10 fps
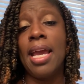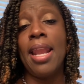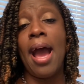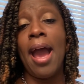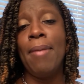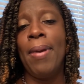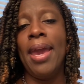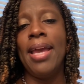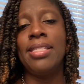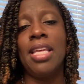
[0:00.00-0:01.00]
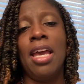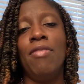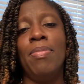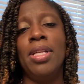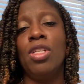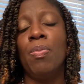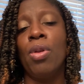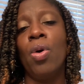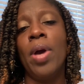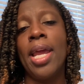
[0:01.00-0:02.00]
and iPads that have been
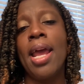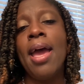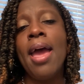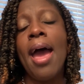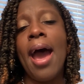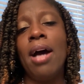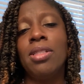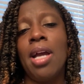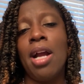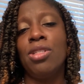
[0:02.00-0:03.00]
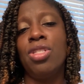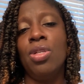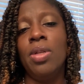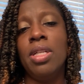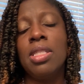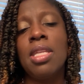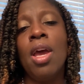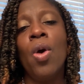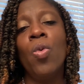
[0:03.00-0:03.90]
deployed out to our students.